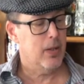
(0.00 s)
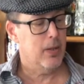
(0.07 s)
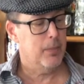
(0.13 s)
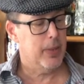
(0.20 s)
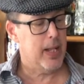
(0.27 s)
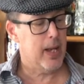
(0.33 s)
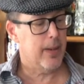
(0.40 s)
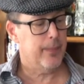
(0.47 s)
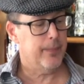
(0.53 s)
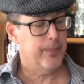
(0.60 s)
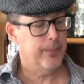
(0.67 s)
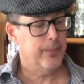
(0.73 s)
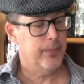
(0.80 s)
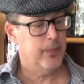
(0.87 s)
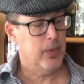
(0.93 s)
But yeah,
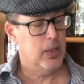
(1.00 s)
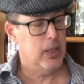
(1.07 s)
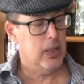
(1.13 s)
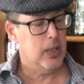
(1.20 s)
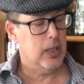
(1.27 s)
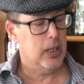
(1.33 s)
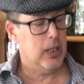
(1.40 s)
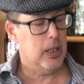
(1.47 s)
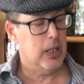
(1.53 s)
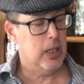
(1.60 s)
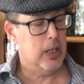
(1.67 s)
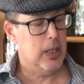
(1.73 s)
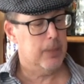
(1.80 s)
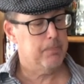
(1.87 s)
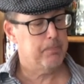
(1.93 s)

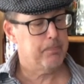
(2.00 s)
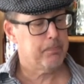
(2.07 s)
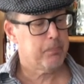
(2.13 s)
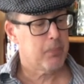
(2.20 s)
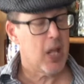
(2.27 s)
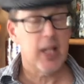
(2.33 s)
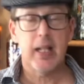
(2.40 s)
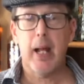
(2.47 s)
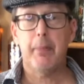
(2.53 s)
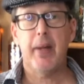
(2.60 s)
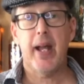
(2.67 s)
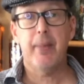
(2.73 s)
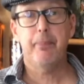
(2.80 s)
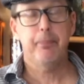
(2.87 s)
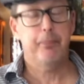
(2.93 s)
not bad.